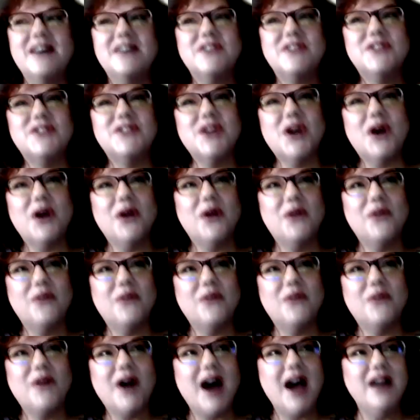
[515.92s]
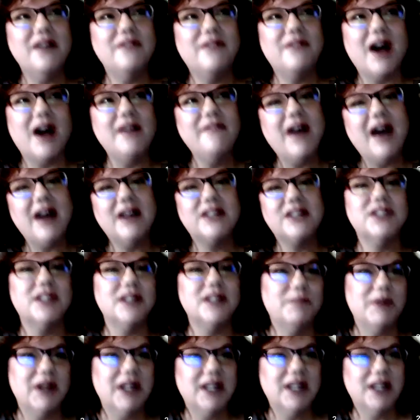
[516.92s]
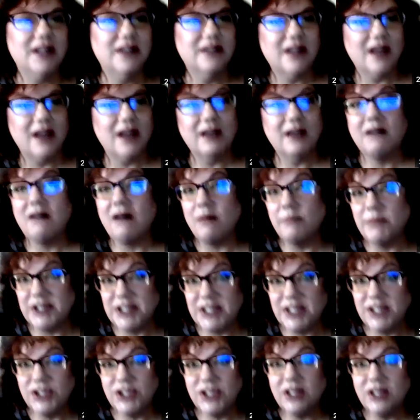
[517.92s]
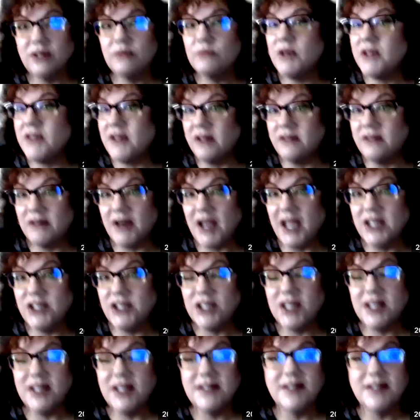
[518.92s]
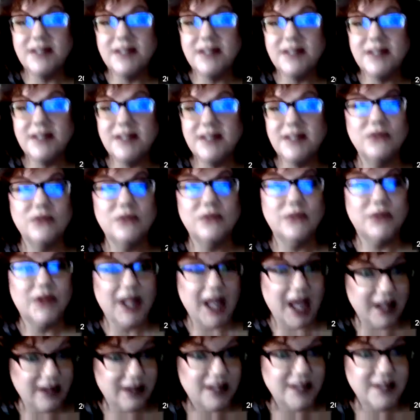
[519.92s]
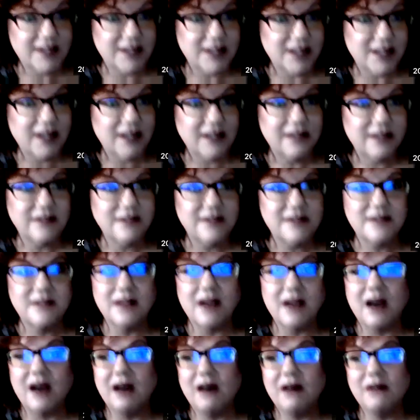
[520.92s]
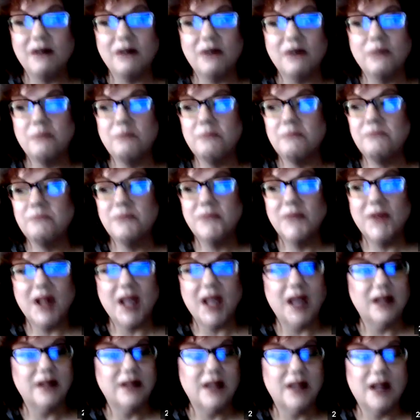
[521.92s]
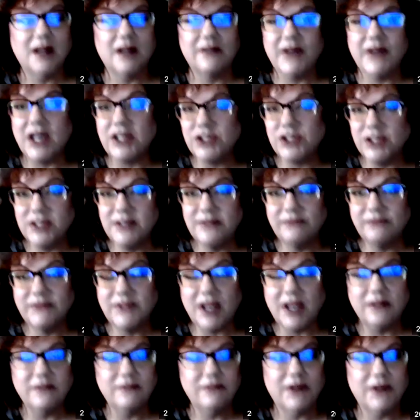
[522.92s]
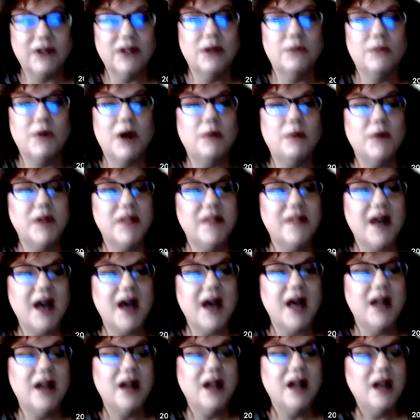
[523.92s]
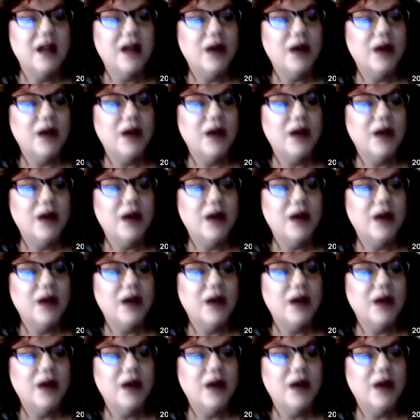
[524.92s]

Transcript: So I've actually been in like competition with other agents to get listings. And I've actually done fairly well with that.